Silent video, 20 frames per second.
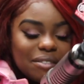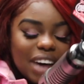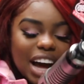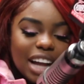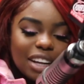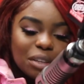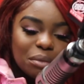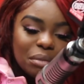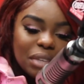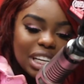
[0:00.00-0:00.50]

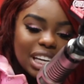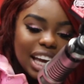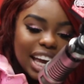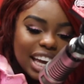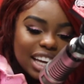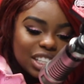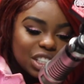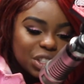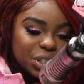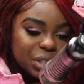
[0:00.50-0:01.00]
Follow me
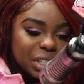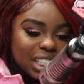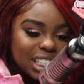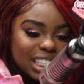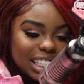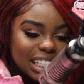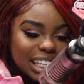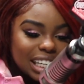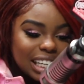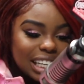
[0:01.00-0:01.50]
at
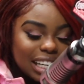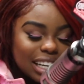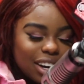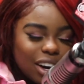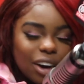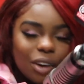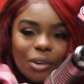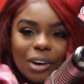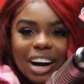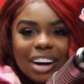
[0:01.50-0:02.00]
Dreezy.
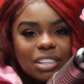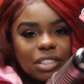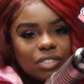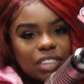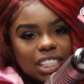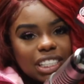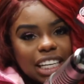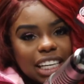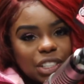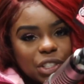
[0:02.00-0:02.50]
Oh, I was
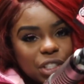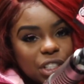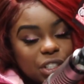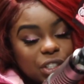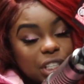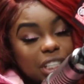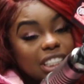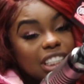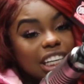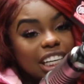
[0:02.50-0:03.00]
going to say
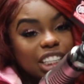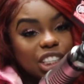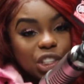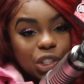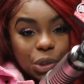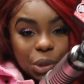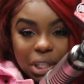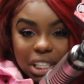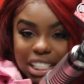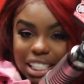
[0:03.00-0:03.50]
Dreezy. Just
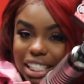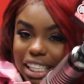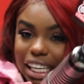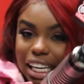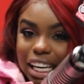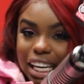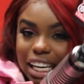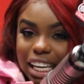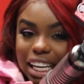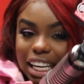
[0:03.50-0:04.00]

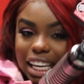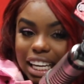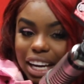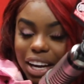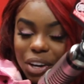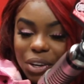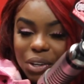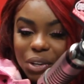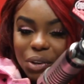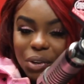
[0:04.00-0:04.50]
Dreezy
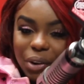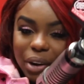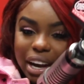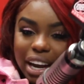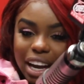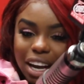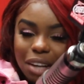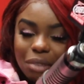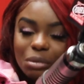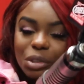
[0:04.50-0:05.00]
on the
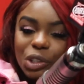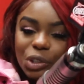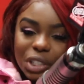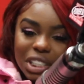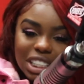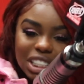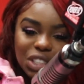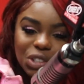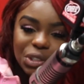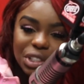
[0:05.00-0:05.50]
gram.
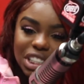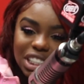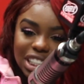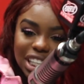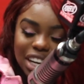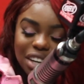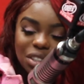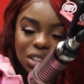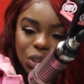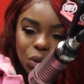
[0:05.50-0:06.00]

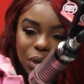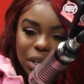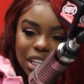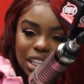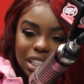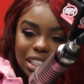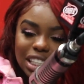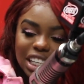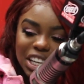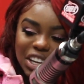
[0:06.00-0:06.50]
Dreezy on
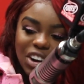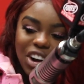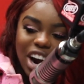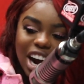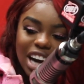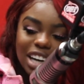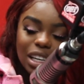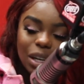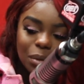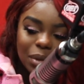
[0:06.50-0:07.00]
Twitter.
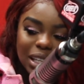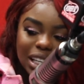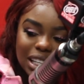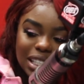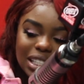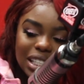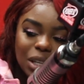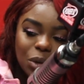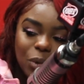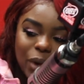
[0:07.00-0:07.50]

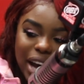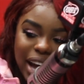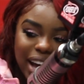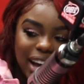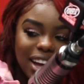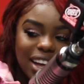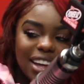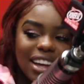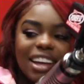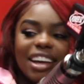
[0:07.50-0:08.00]

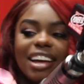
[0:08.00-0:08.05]
DREEZY.